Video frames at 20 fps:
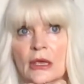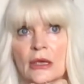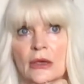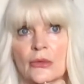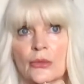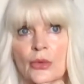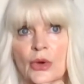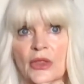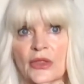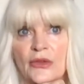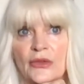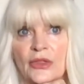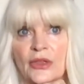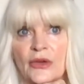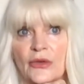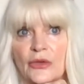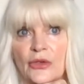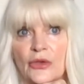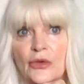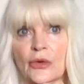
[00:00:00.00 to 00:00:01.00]
whether
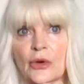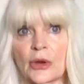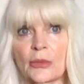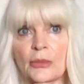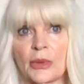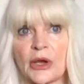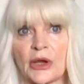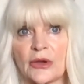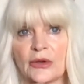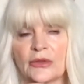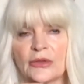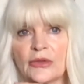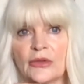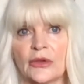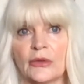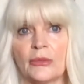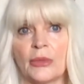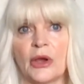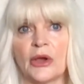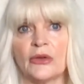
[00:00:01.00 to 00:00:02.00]
they're your parts,
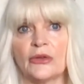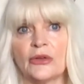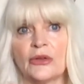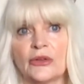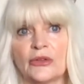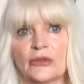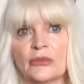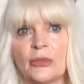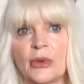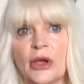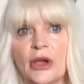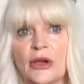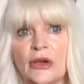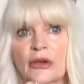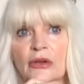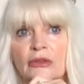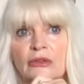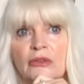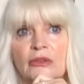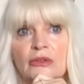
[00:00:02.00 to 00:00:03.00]
your partner's
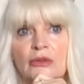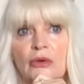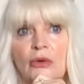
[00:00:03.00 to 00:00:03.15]
parts,